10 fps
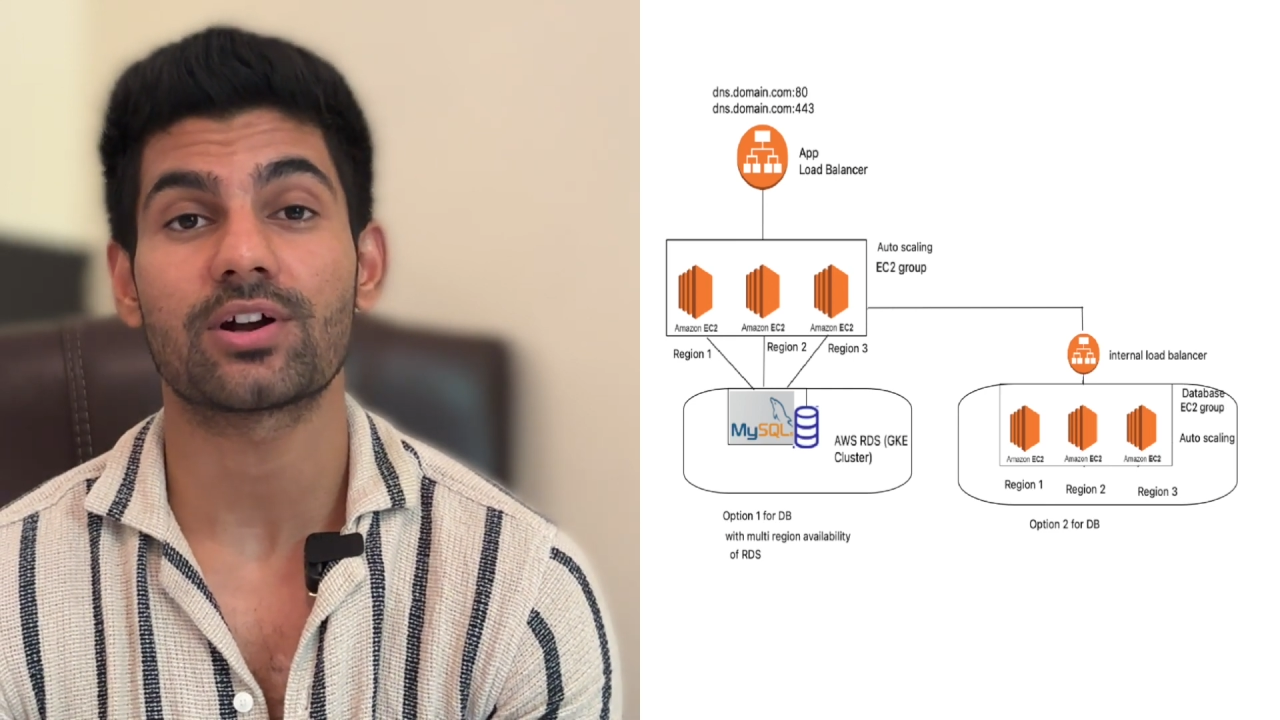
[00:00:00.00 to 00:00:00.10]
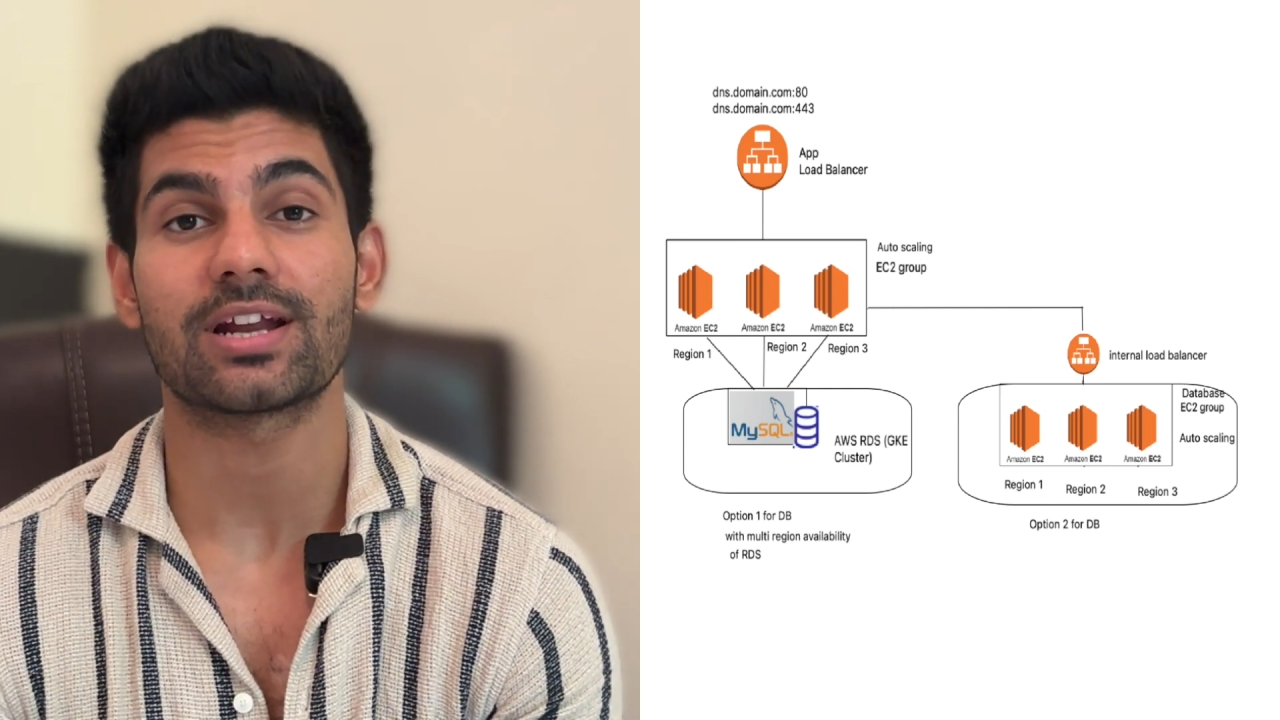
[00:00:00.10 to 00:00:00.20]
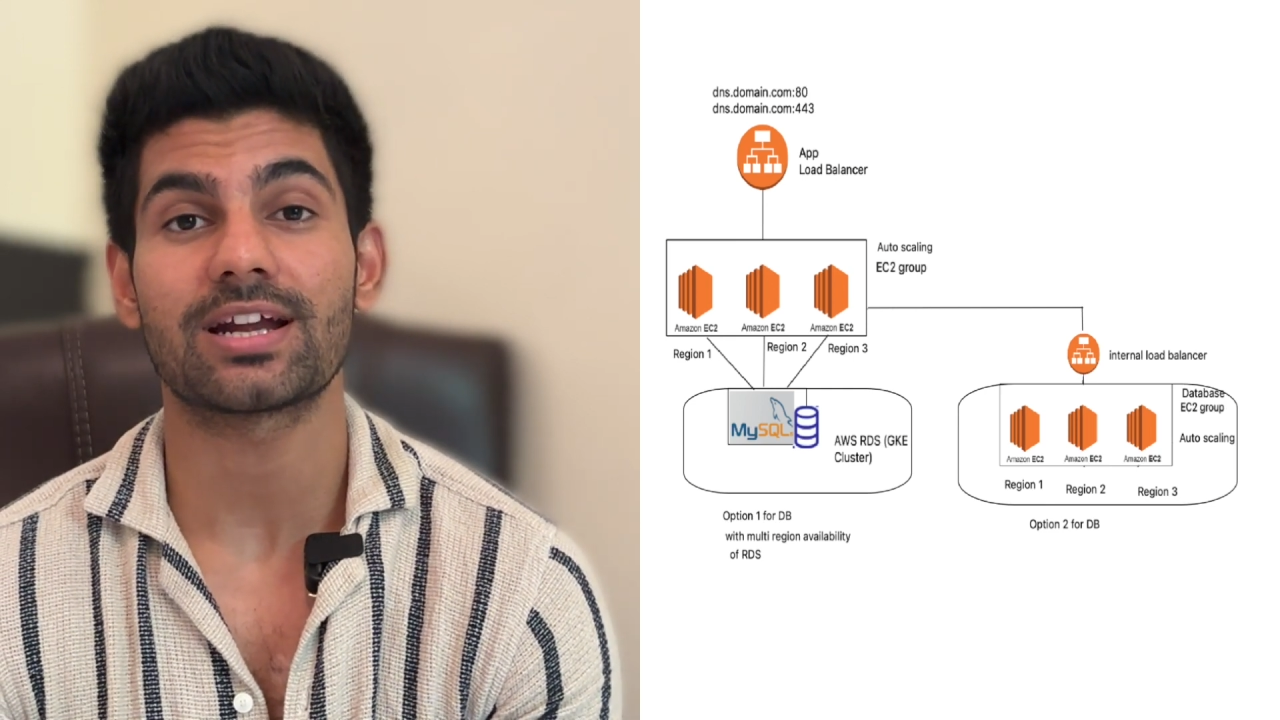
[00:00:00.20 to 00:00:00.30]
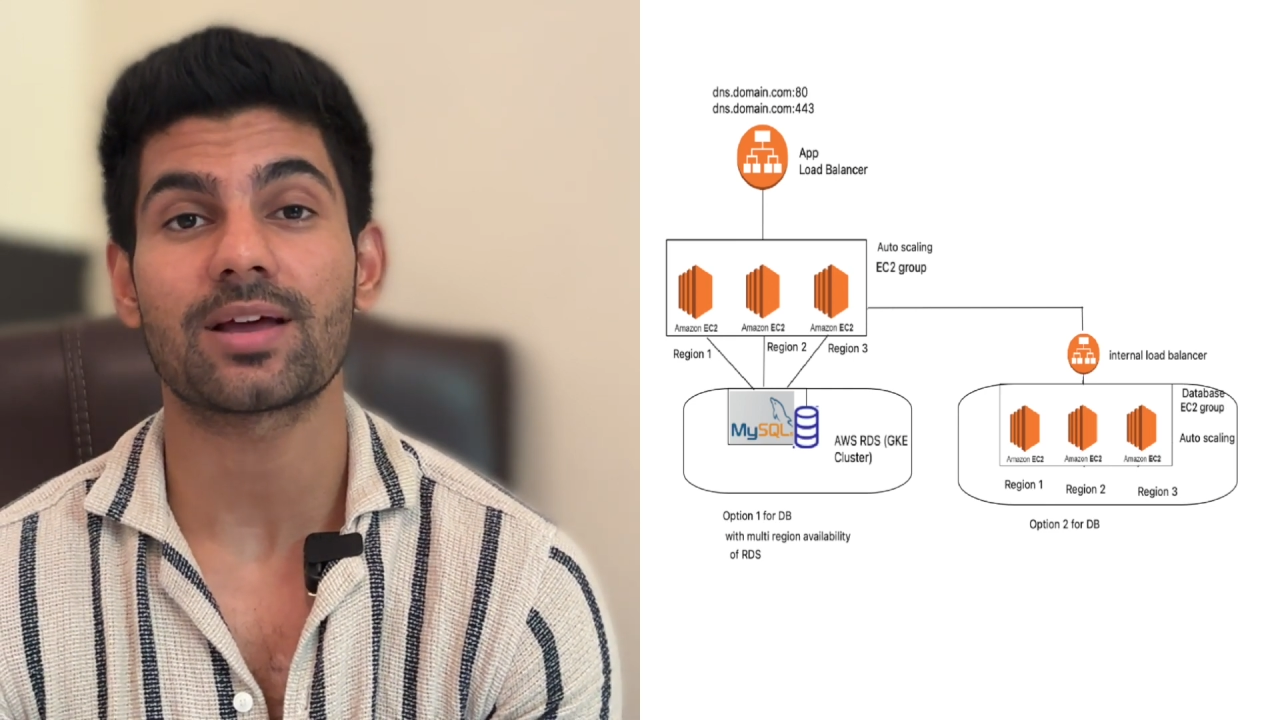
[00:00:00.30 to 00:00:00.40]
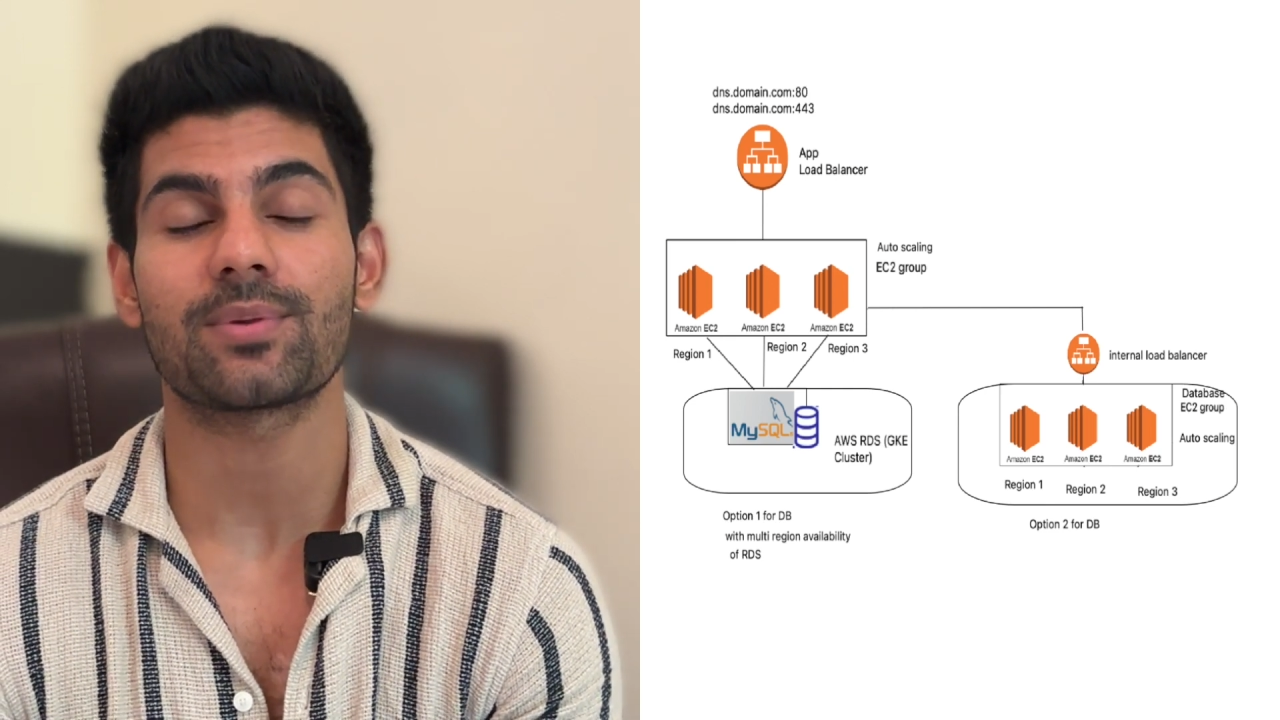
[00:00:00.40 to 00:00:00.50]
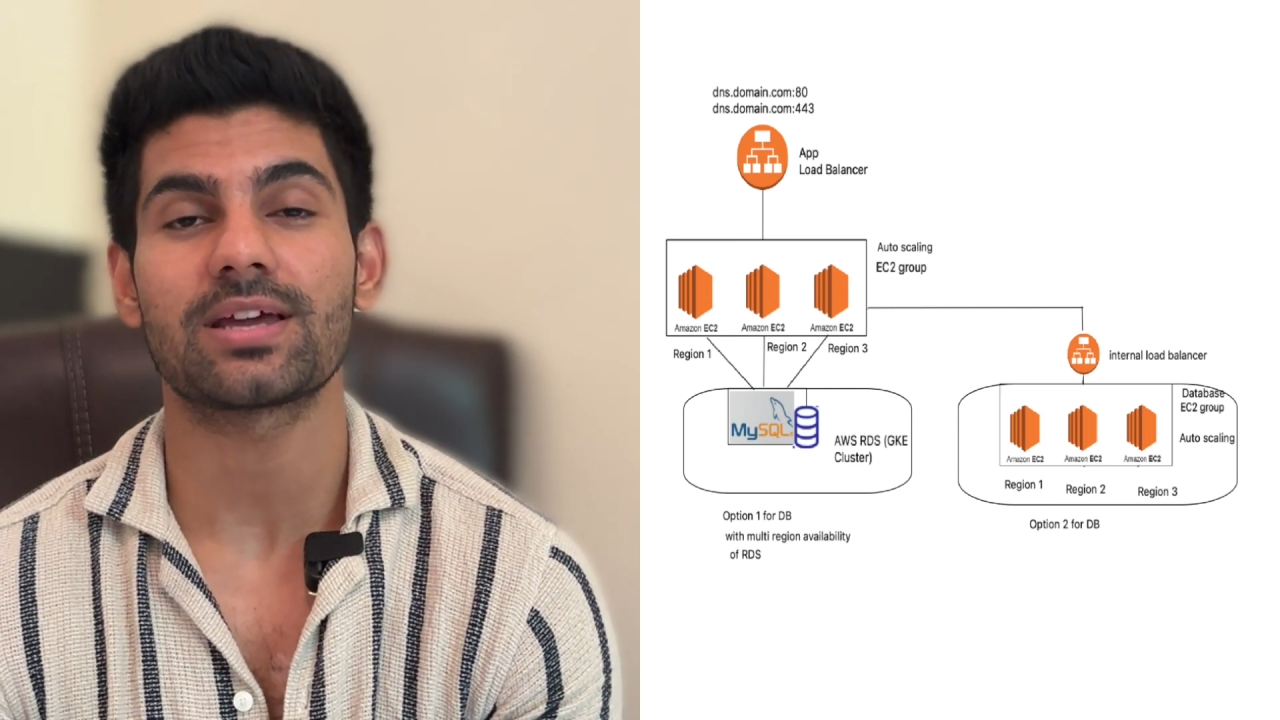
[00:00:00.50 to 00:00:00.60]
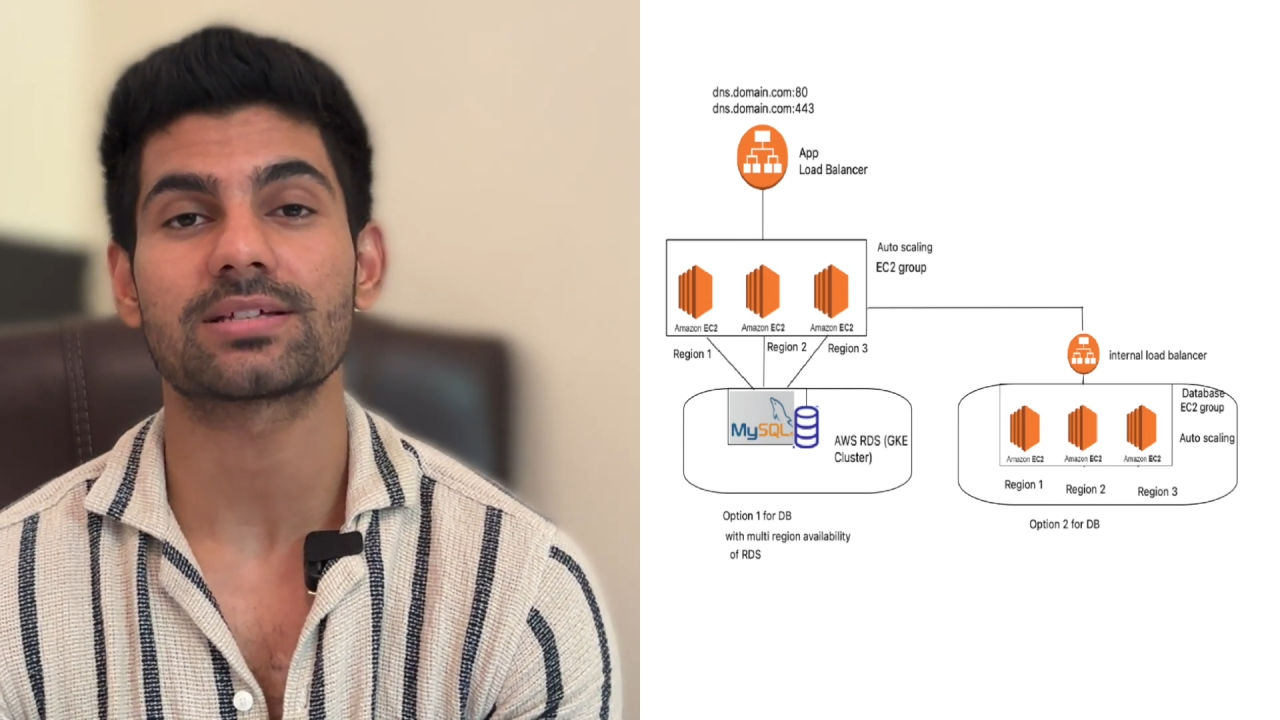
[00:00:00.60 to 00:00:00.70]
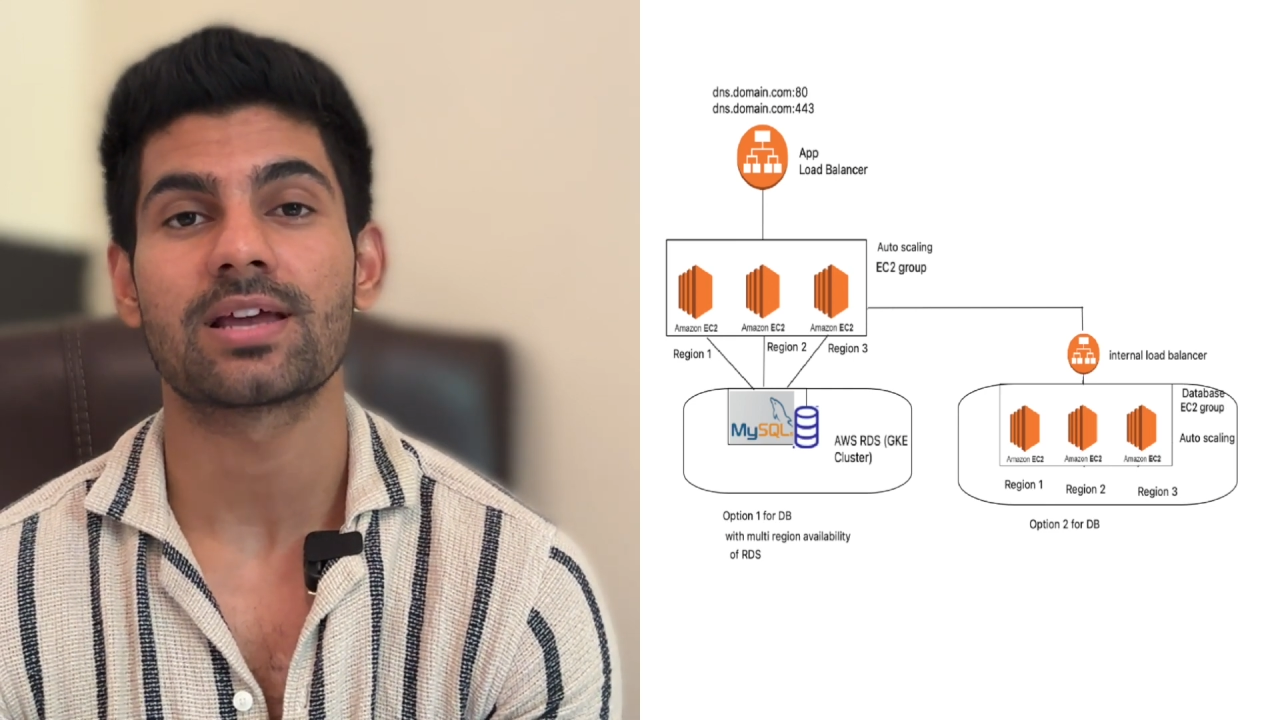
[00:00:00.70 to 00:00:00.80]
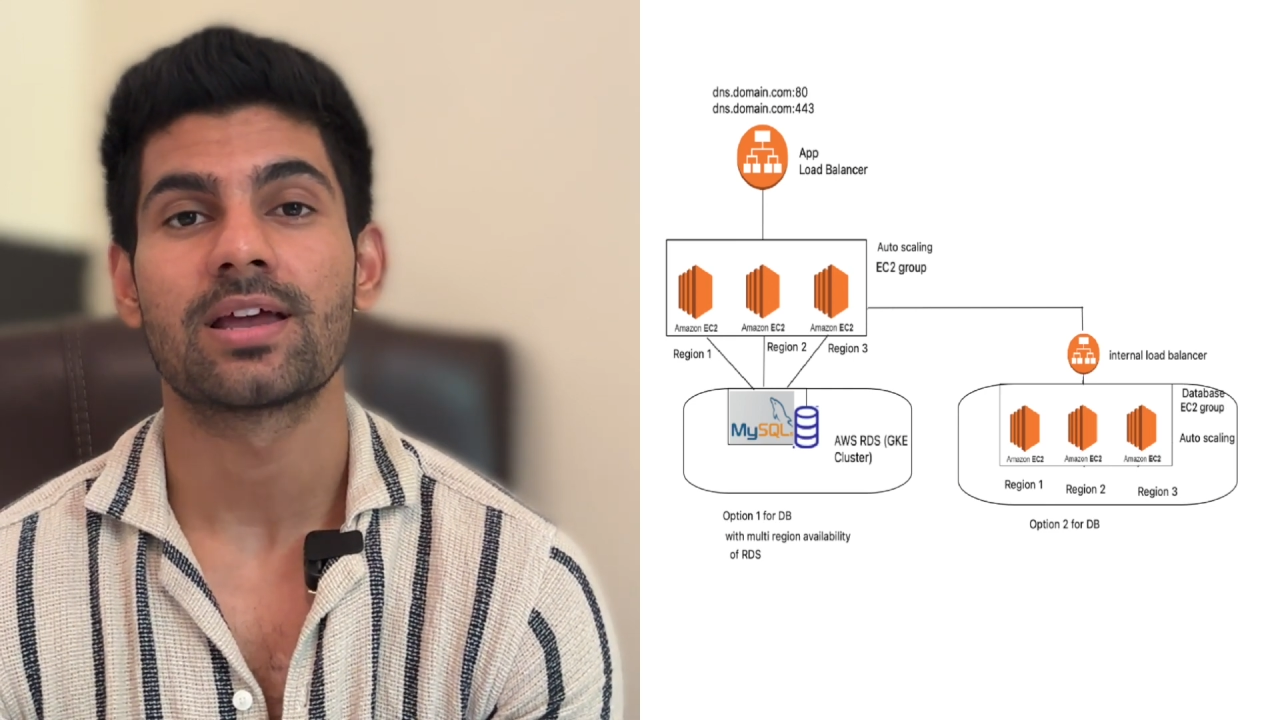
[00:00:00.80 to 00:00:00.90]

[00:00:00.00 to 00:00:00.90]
database